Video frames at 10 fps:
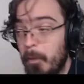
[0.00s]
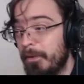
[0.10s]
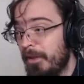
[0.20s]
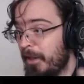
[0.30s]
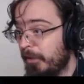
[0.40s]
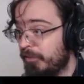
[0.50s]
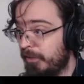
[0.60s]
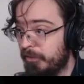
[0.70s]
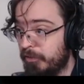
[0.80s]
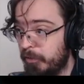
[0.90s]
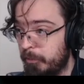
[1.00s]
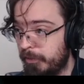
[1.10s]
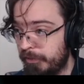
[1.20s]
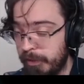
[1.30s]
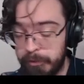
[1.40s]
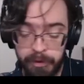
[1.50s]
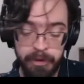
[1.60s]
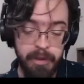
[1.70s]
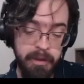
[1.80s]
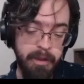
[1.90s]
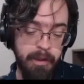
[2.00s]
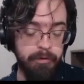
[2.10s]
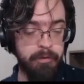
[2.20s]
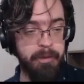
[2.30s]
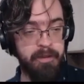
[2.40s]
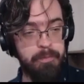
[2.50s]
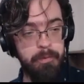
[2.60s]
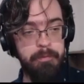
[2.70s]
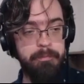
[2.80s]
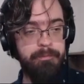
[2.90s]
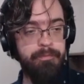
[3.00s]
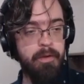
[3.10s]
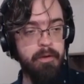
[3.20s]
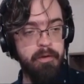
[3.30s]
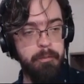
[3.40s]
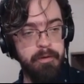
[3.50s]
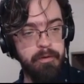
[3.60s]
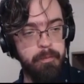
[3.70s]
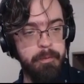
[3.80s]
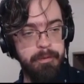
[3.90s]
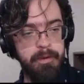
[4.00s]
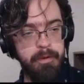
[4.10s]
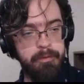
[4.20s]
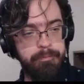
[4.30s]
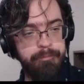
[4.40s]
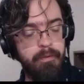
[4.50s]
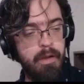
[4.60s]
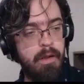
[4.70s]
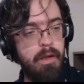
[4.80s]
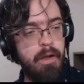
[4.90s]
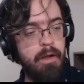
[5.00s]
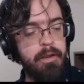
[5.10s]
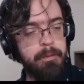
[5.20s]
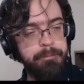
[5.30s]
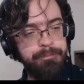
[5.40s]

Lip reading: Well, that actually is good because now I'm going to get the encounter in a bad spot. I'm going to be a little bit behind. Okay.